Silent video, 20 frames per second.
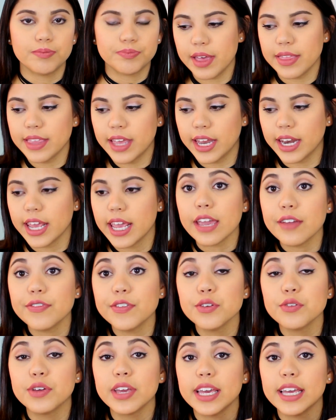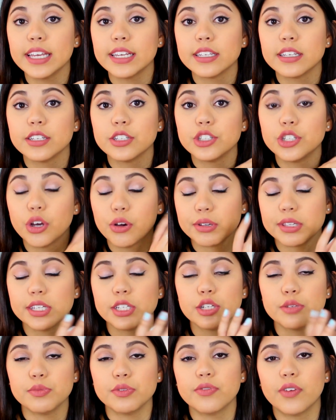And then if you get chosen
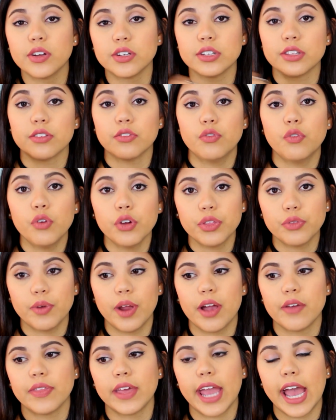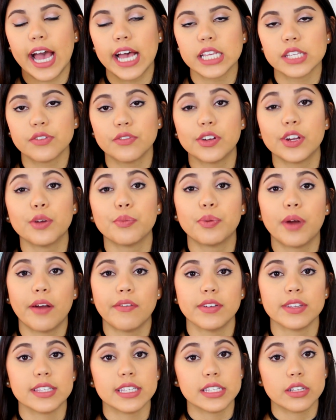to move on to the fourth round, they ask for your
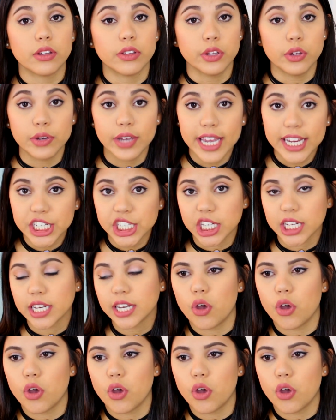preferences on location.